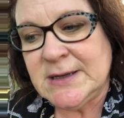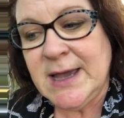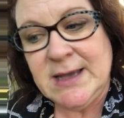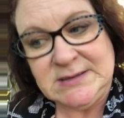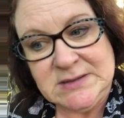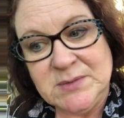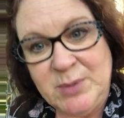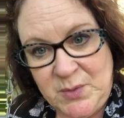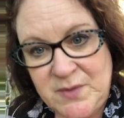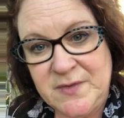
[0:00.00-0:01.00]
case,
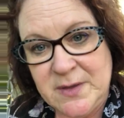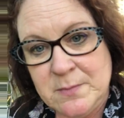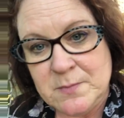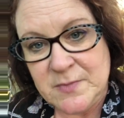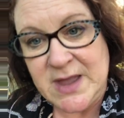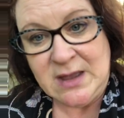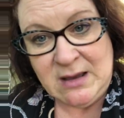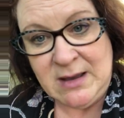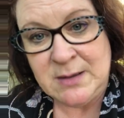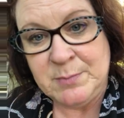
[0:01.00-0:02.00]
both of them, thank
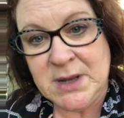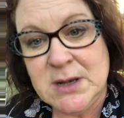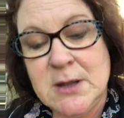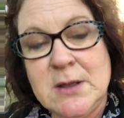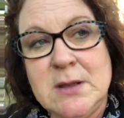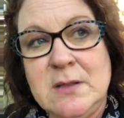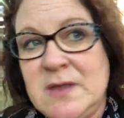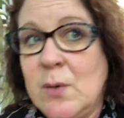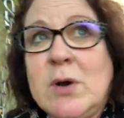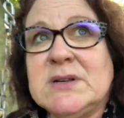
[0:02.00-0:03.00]
God, but
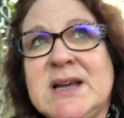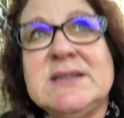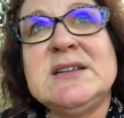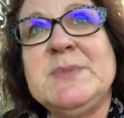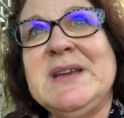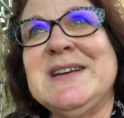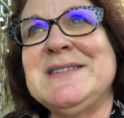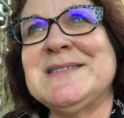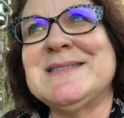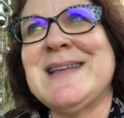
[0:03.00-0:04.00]
they weren't tested
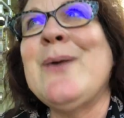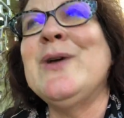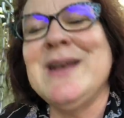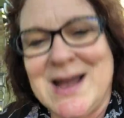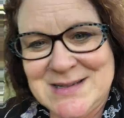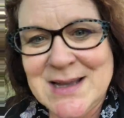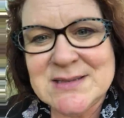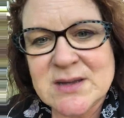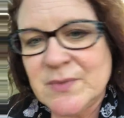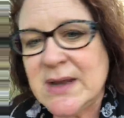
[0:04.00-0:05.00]
because they would not
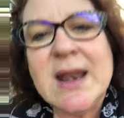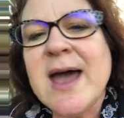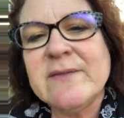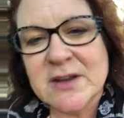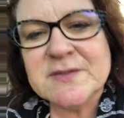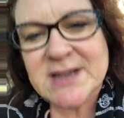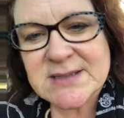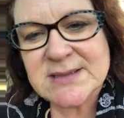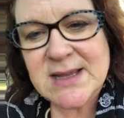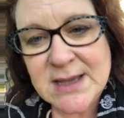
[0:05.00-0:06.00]
test them. They didn't have enough
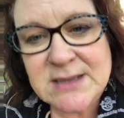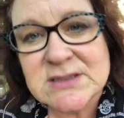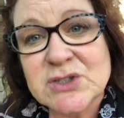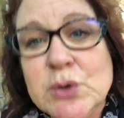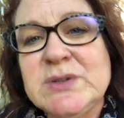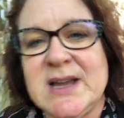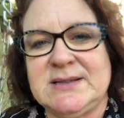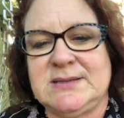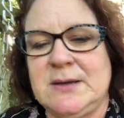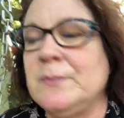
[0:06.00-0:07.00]
testing kits to
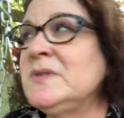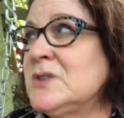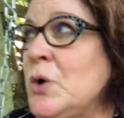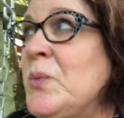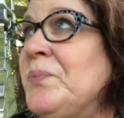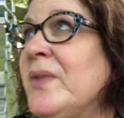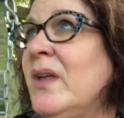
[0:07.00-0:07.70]
test them. So